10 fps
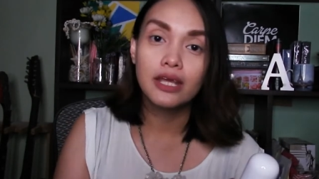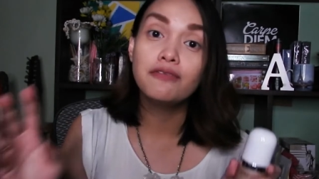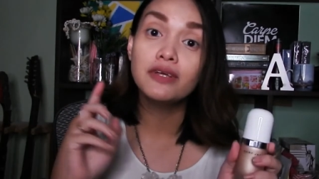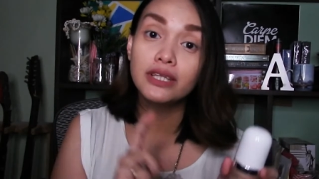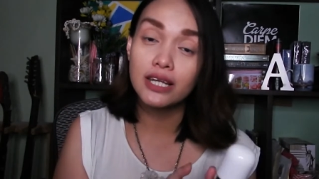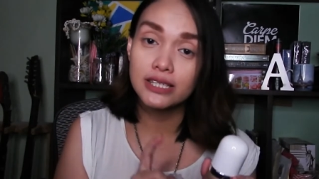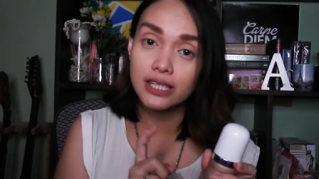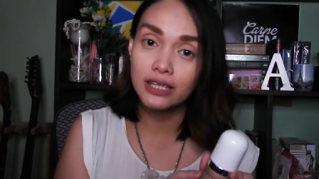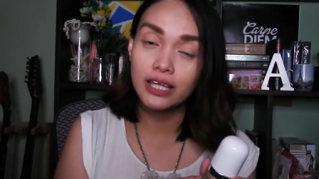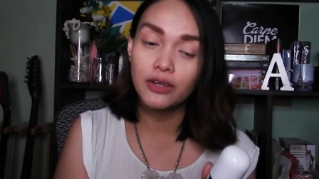If
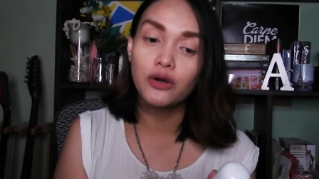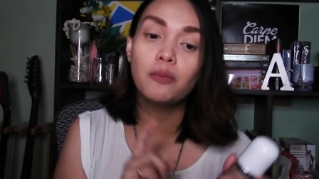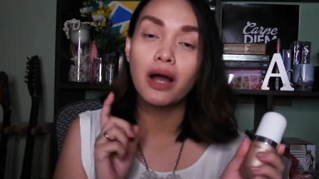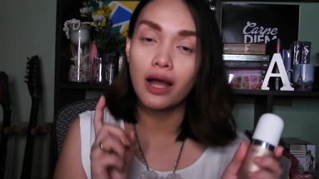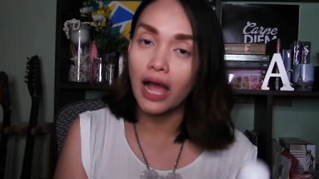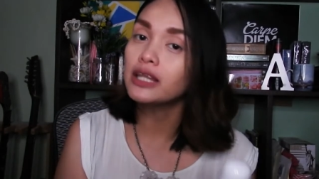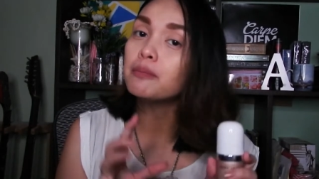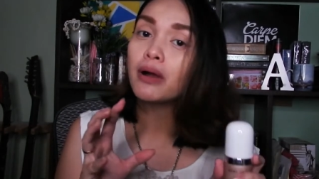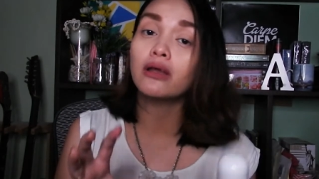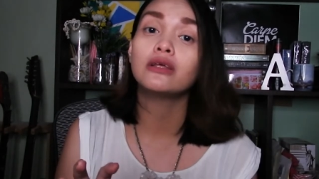interested kayo,
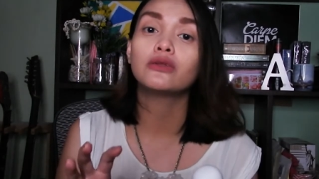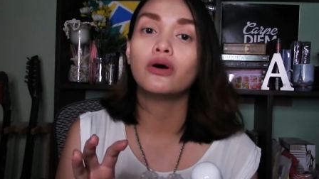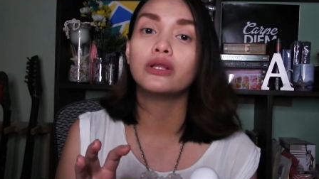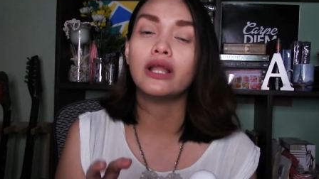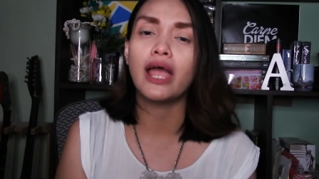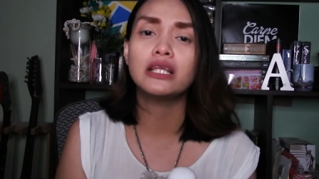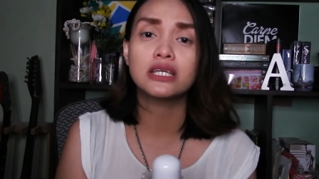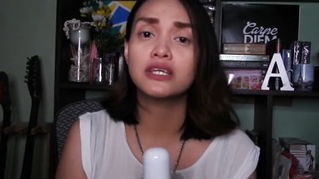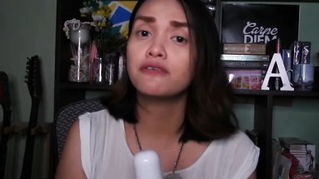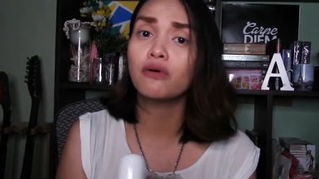makakahanap pa kayo nito online
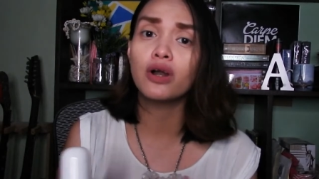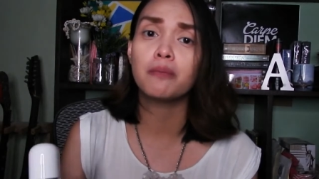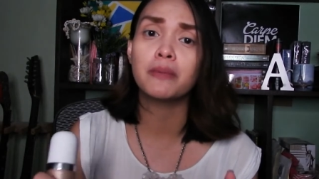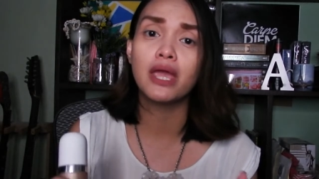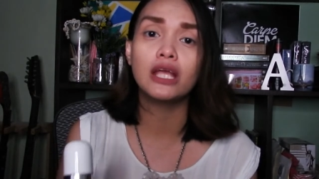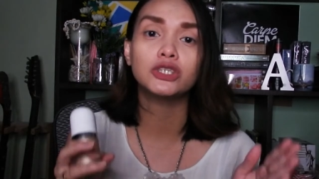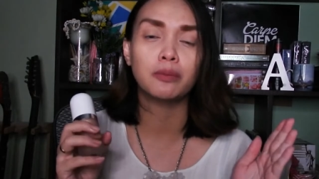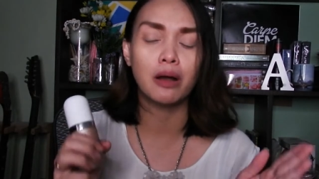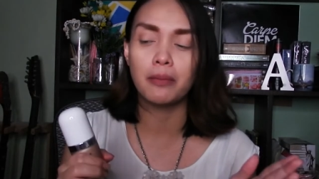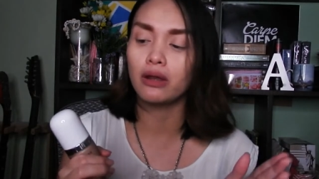sa Sephora
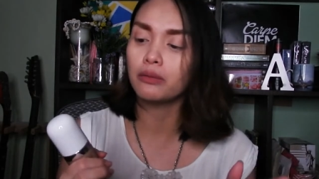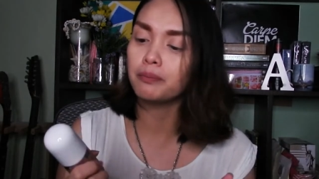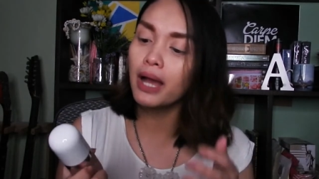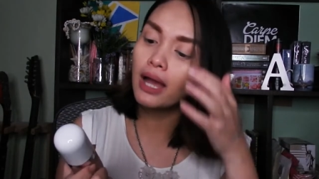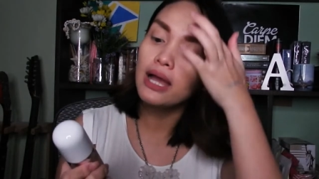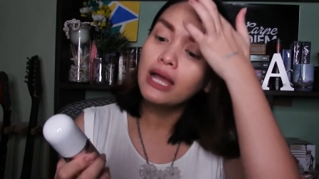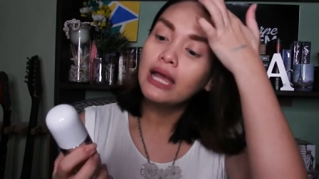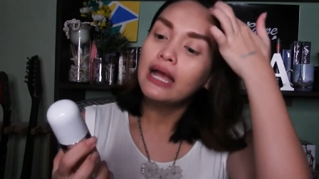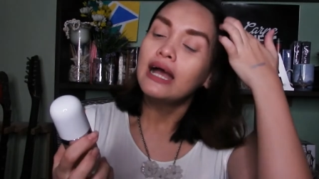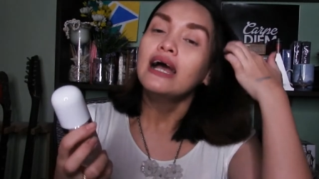PH. Baka meron pa.
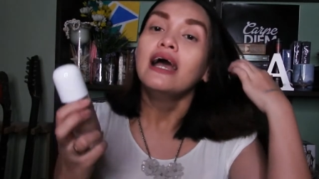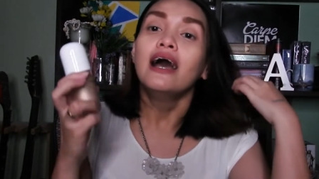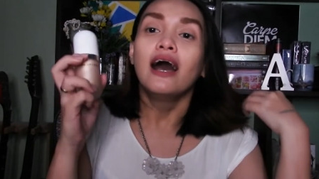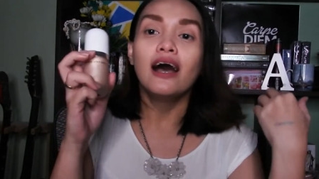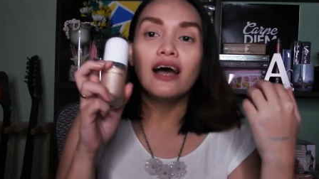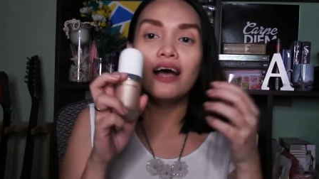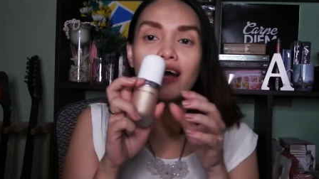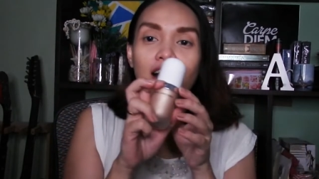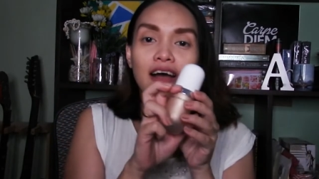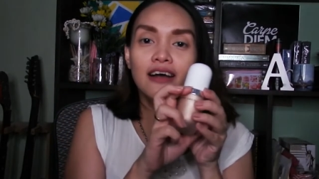
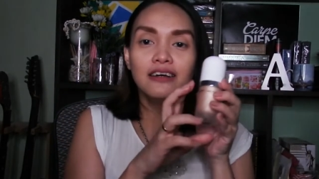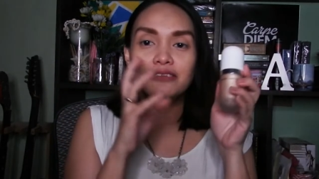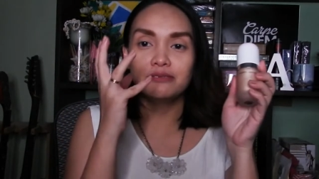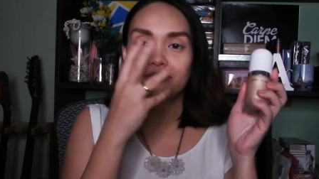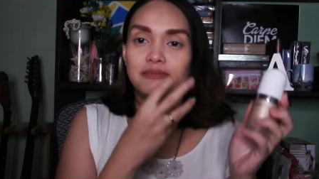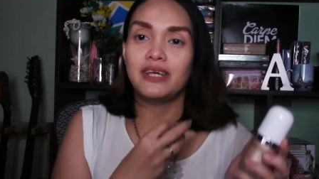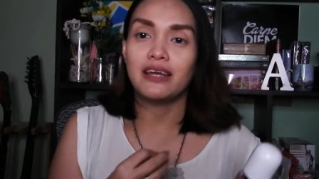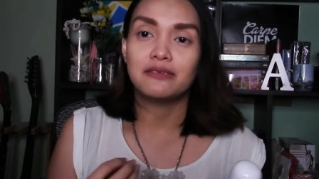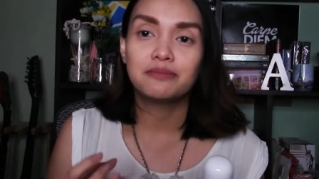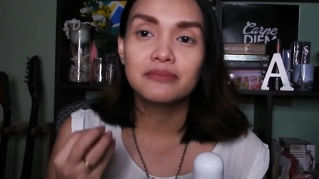Ah,
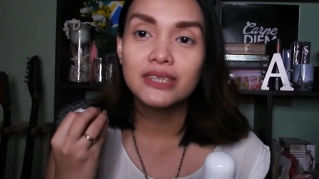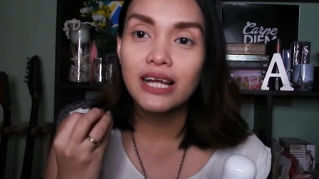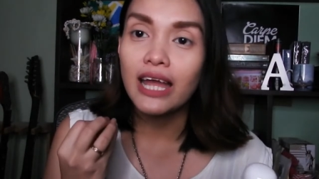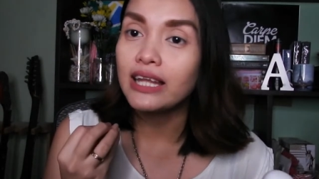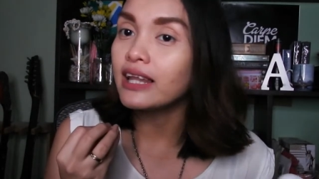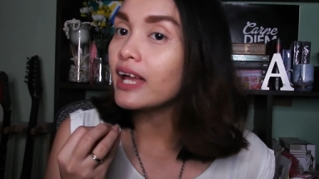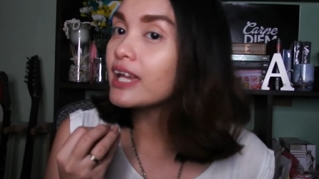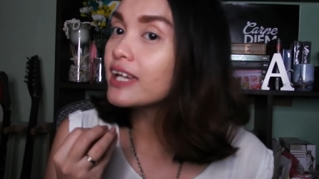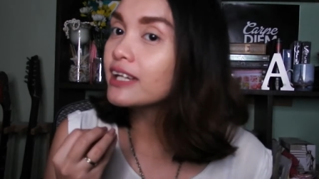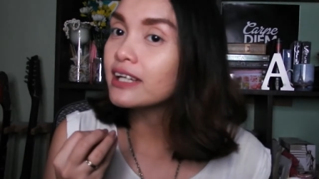yeah. I
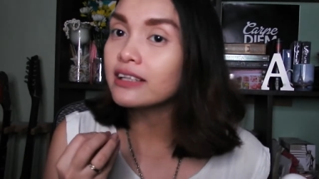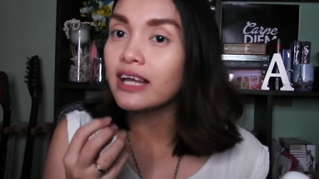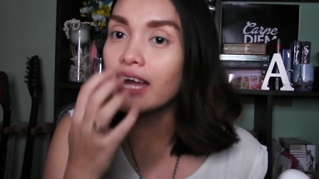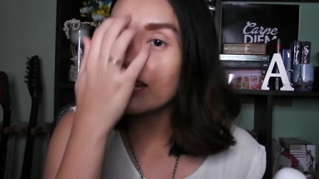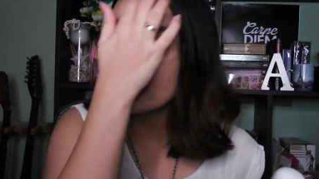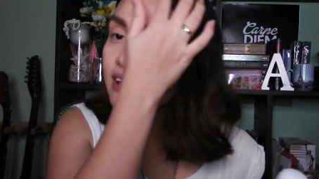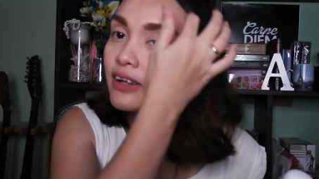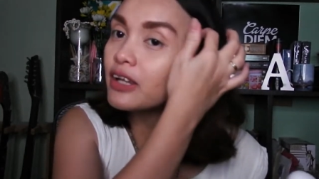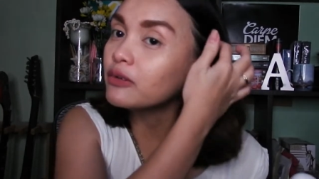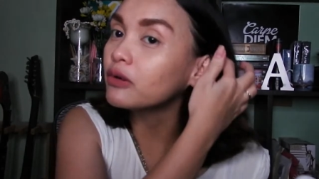like it.
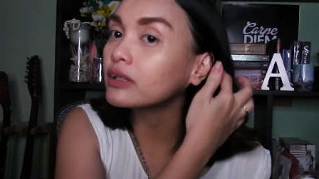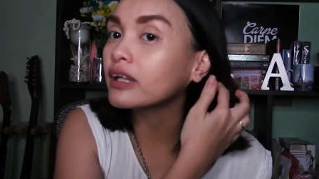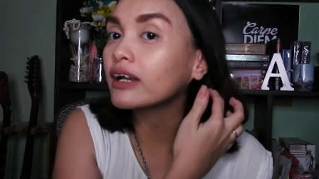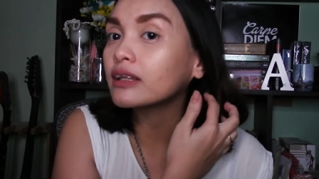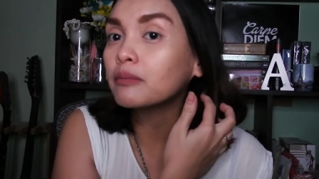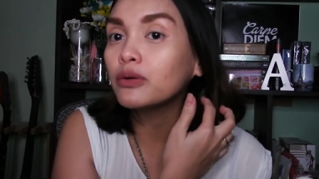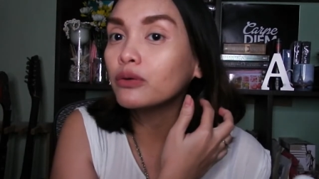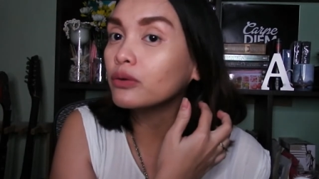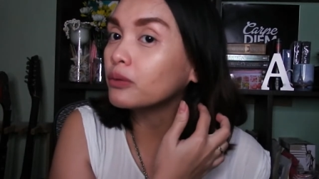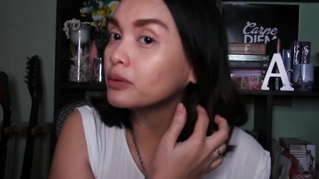Ayan, oh. Kitang-kita mo
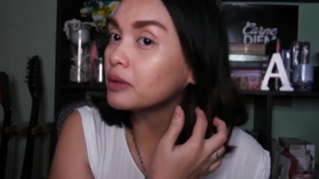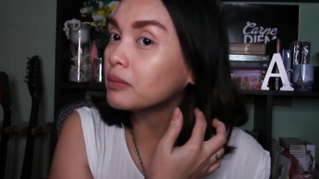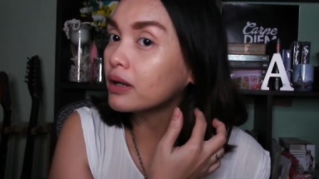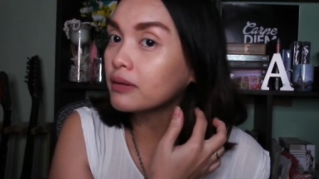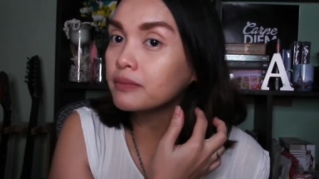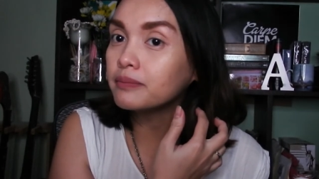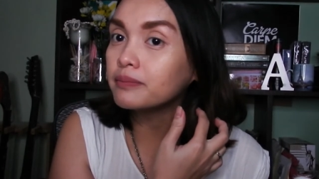yung glow, di ba?